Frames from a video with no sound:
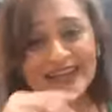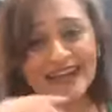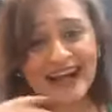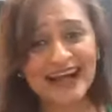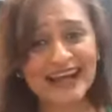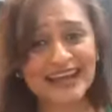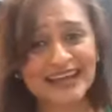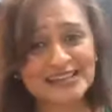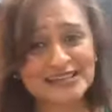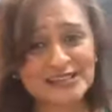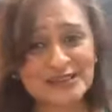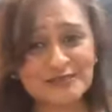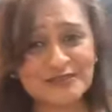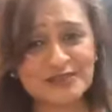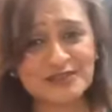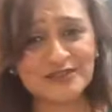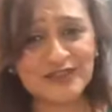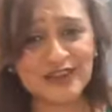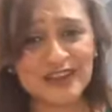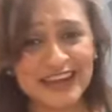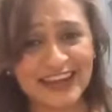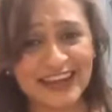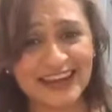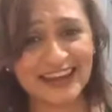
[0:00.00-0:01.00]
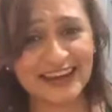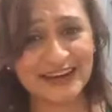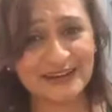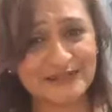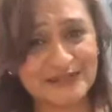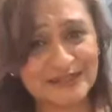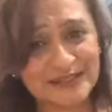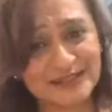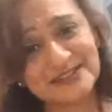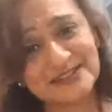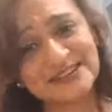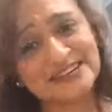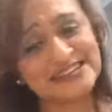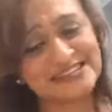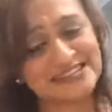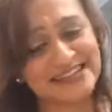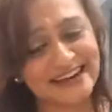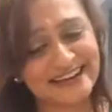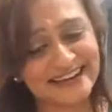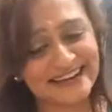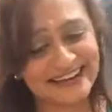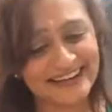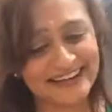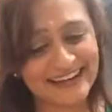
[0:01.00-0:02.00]
I had so much fun hanging out with you on a
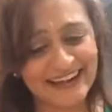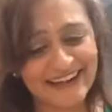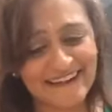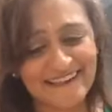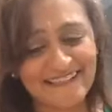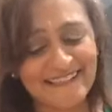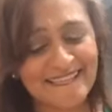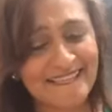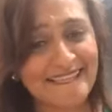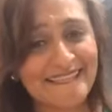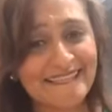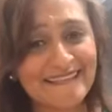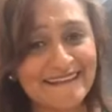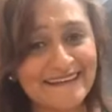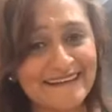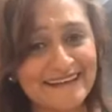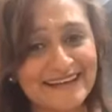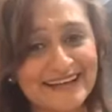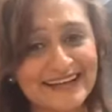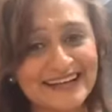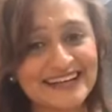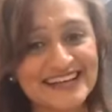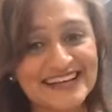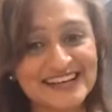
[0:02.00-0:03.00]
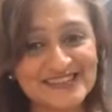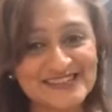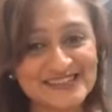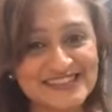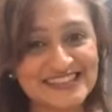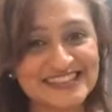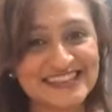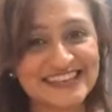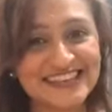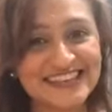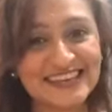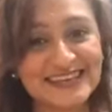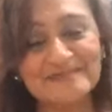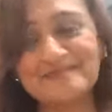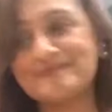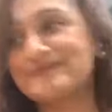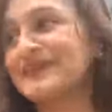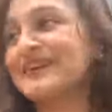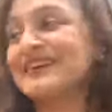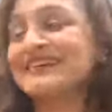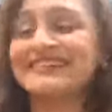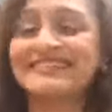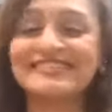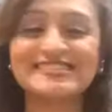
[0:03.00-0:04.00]
Saturday night. It was late,
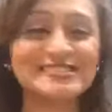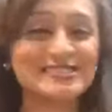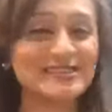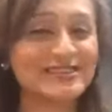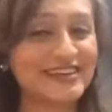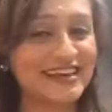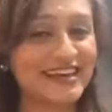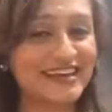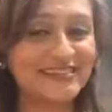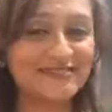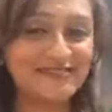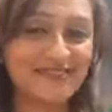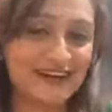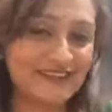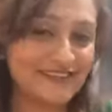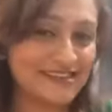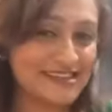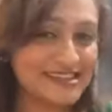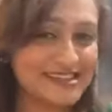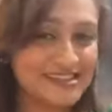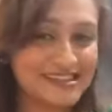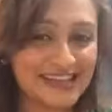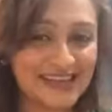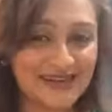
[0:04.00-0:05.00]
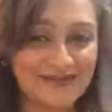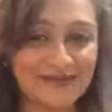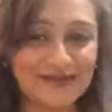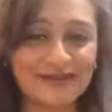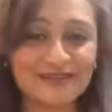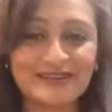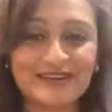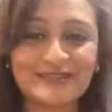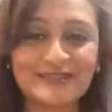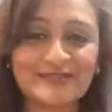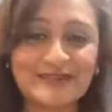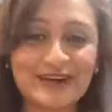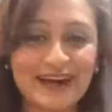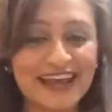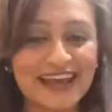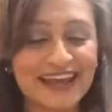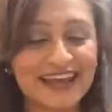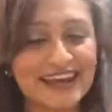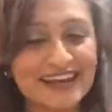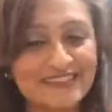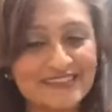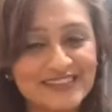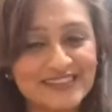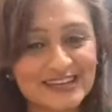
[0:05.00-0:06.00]
but it's okay. Baba just came over. We're
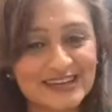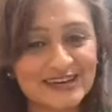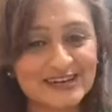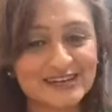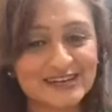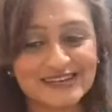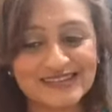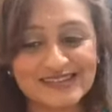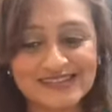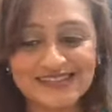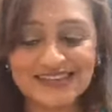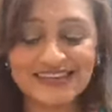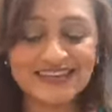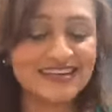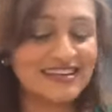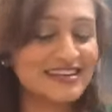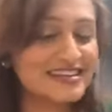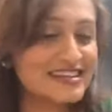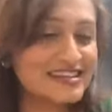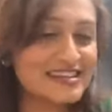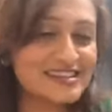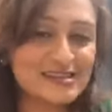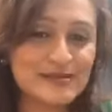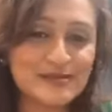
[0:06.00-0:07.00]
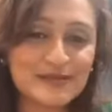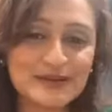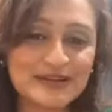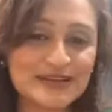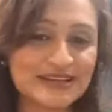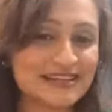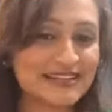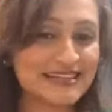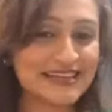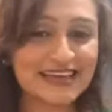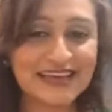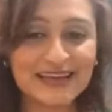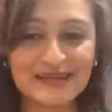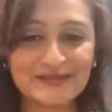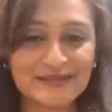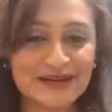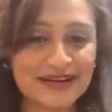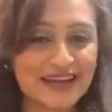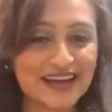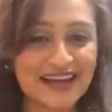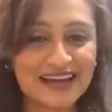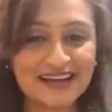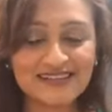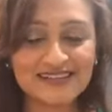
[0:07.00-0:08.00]
hanging out with the girls. The typical thing in my
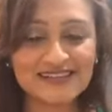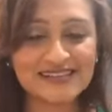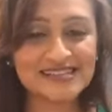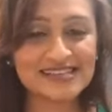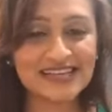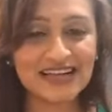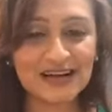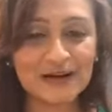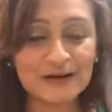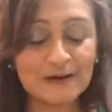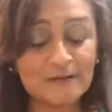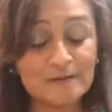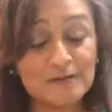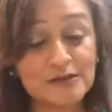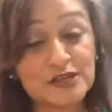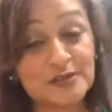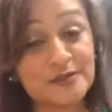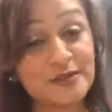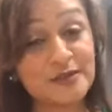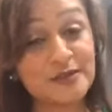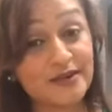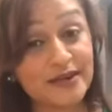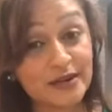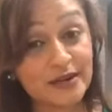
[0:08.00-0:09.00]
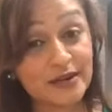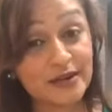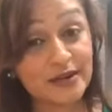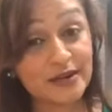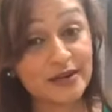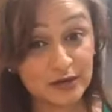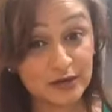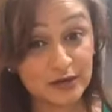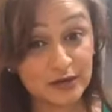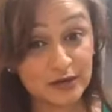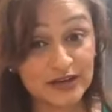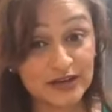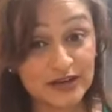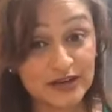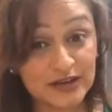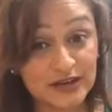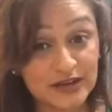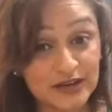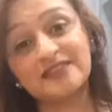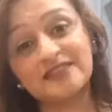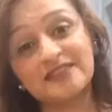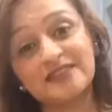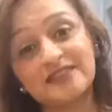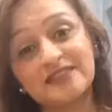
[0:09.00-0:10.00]
house. Tomorrow I will be
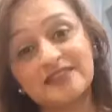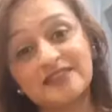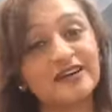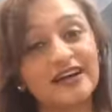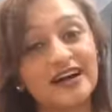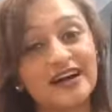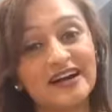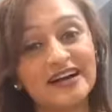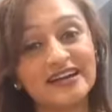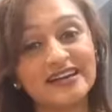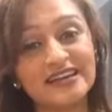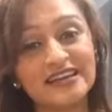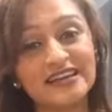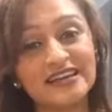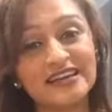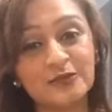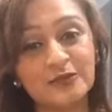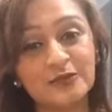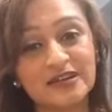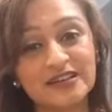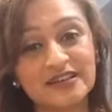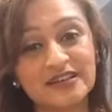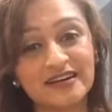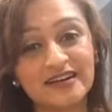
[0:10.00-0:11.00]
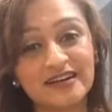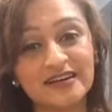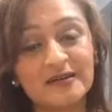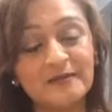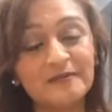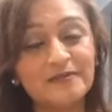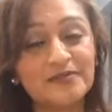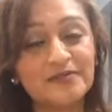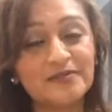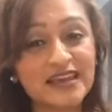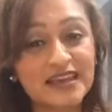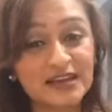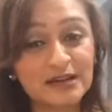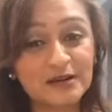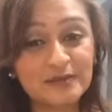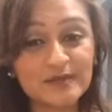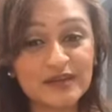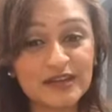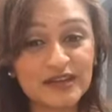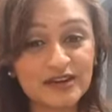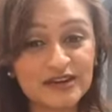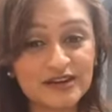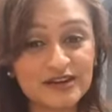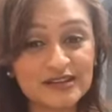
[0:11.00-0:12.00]
cooking for Eid with her. It'll
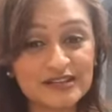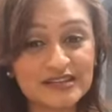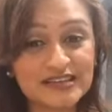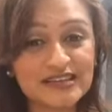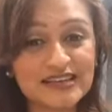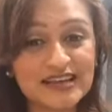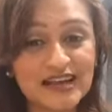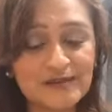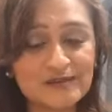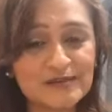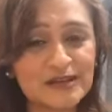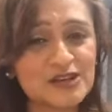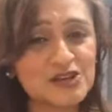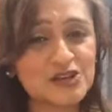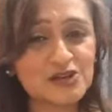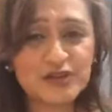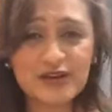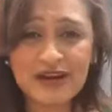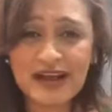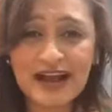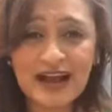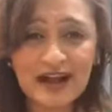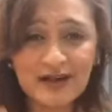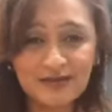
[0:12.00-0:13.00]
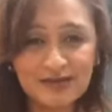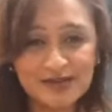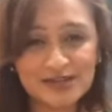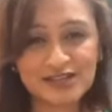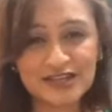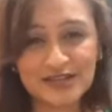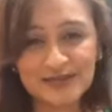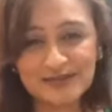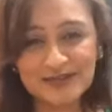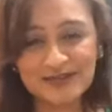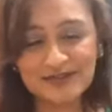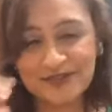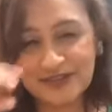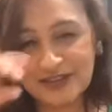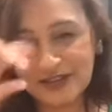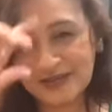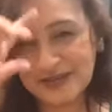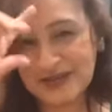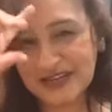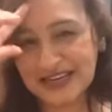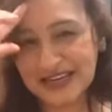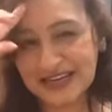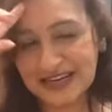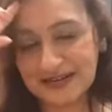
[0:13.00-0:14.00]
be early. I'm not sure how much I'll be
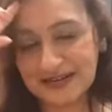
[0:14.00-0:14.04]
filming,